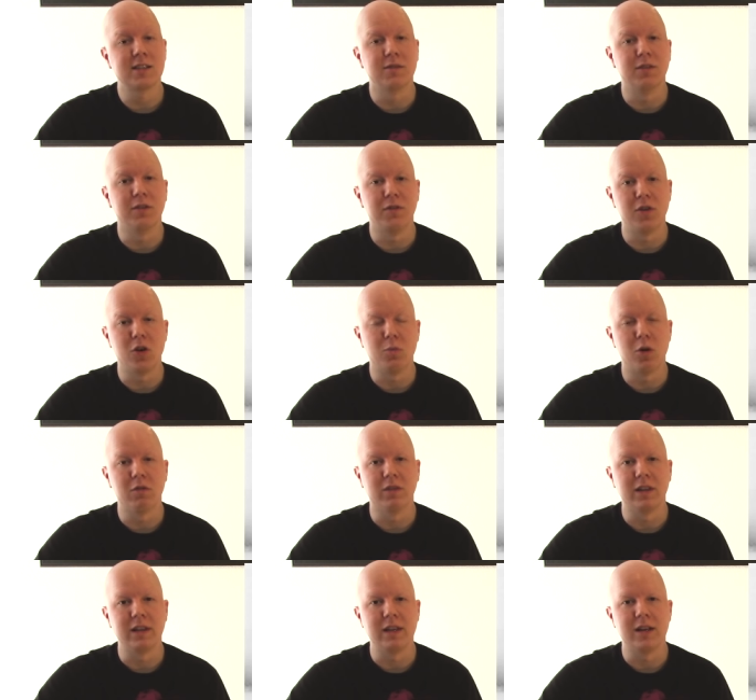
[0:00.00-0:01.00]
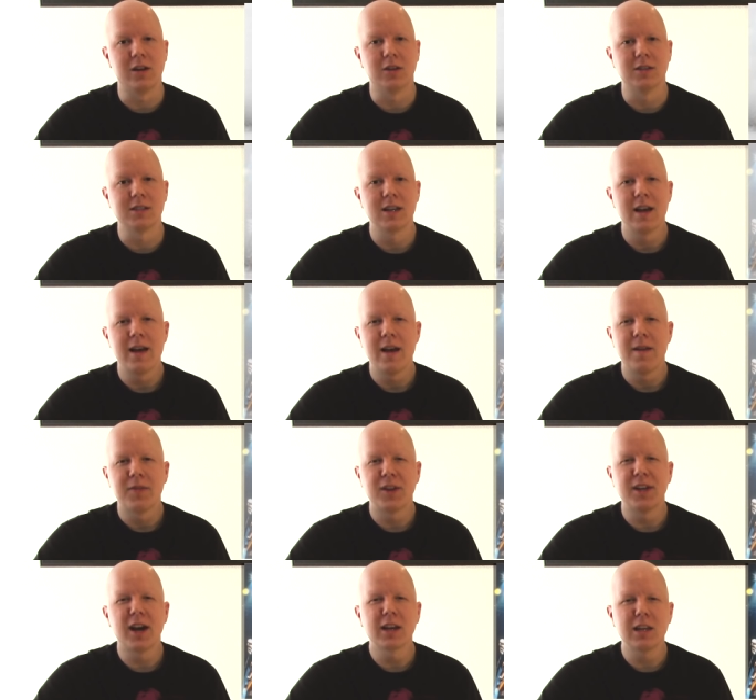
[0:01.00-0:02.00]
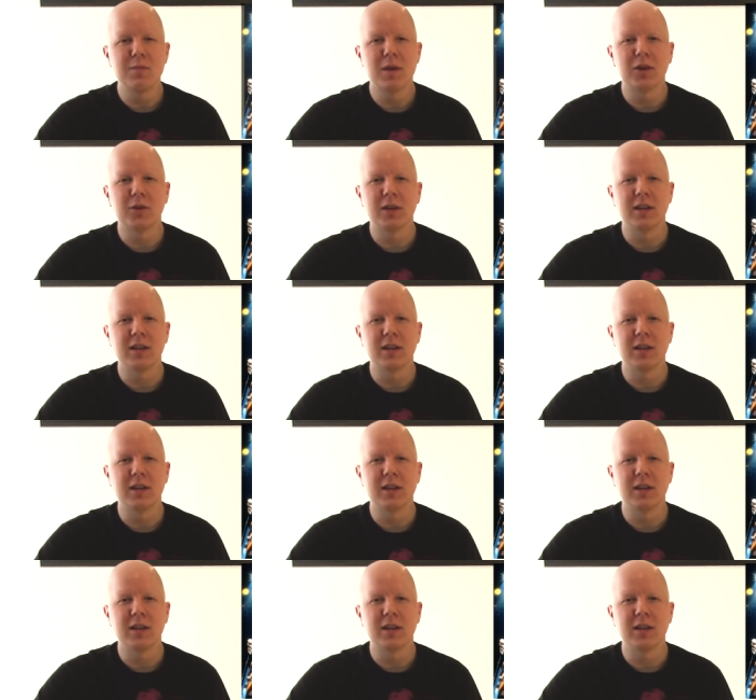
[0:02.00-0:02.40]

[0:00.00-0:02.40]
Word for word: of the film over the years, the documentary